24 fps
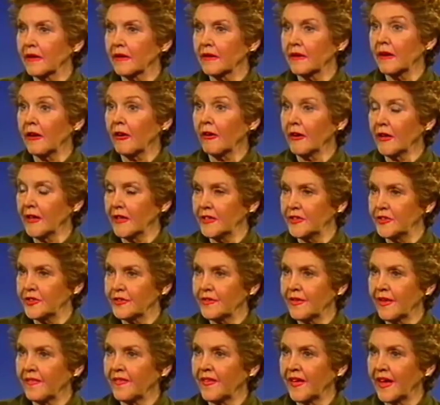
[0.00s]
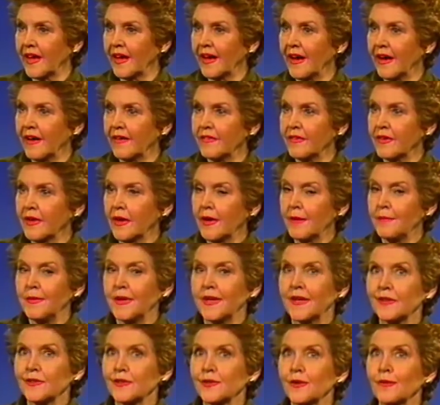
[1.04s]
knowledge that they have,
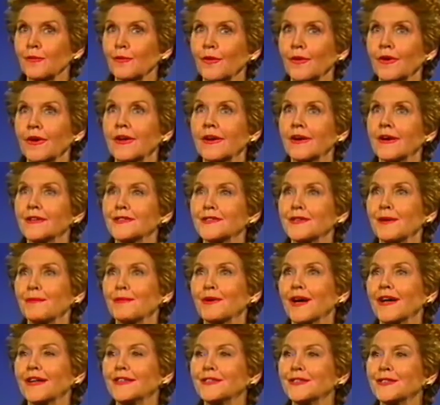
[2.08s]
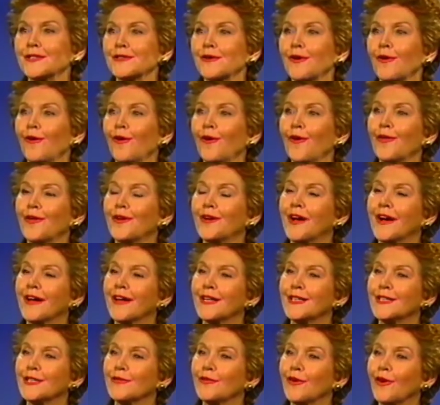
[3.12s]
because in our subconscious, all the
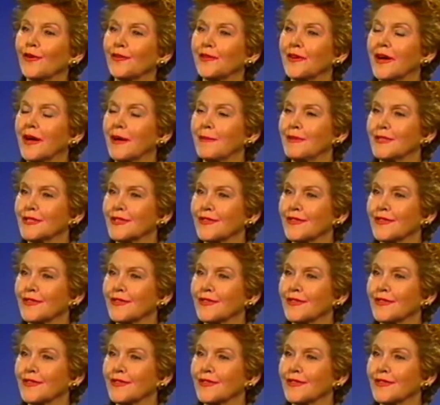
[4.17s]
knowledge of all time is